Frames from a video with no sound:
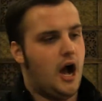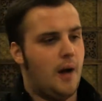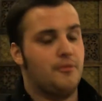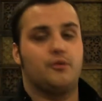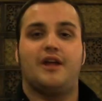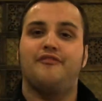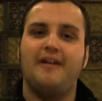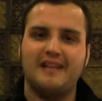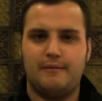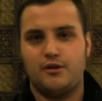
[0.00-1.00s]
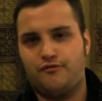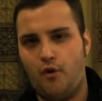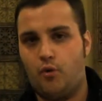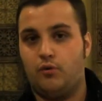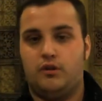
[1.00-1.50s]
so when I finally got my new
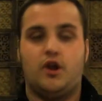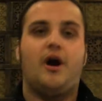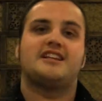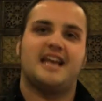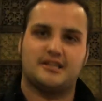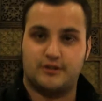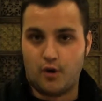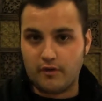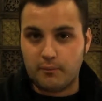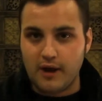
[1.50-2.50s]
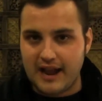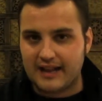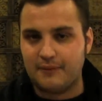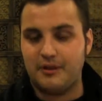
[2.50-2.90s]
phone, I texted her over break.